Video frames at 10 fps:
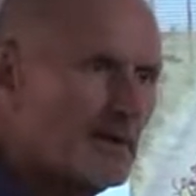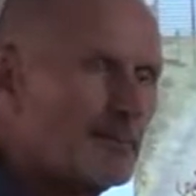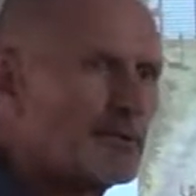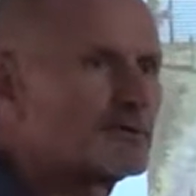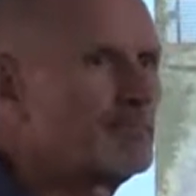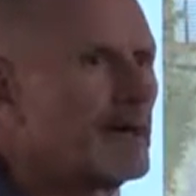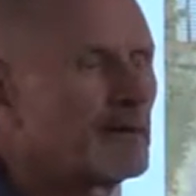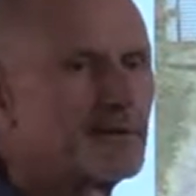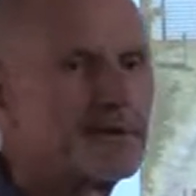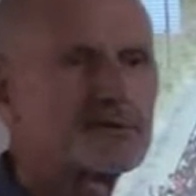because
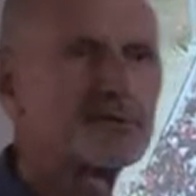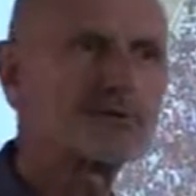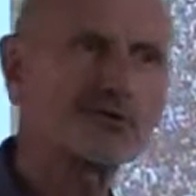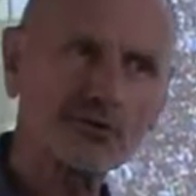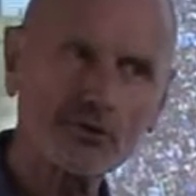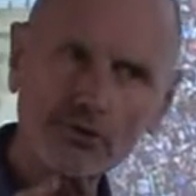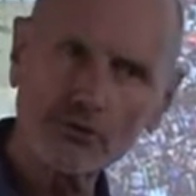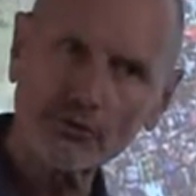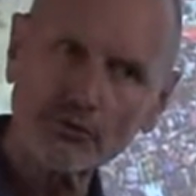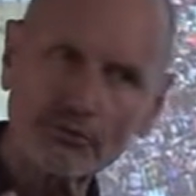Bangladesh is so
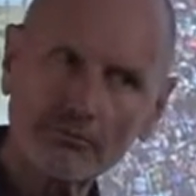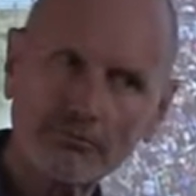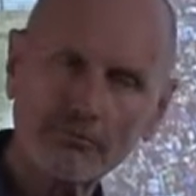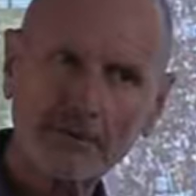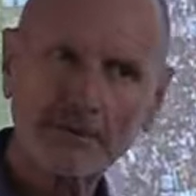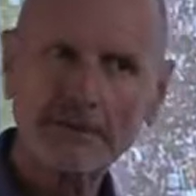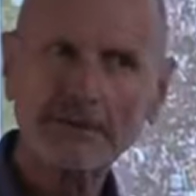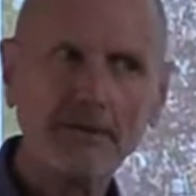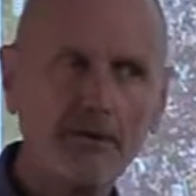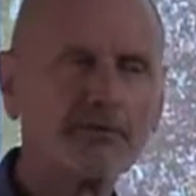
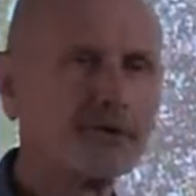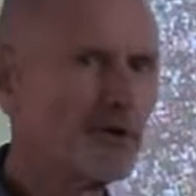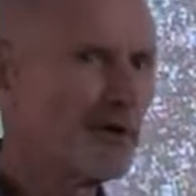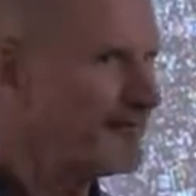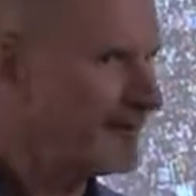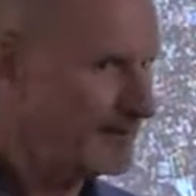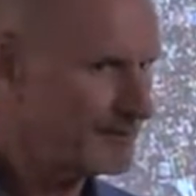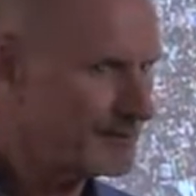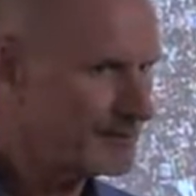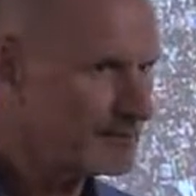on the knife
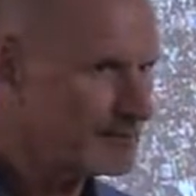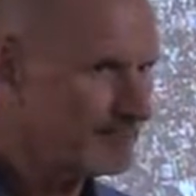edge.